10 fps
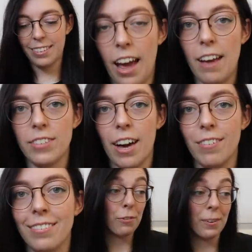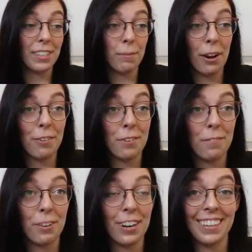Knives Out. You want to see my
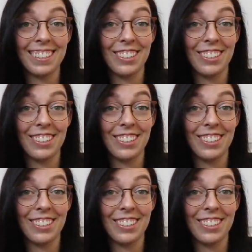review for it?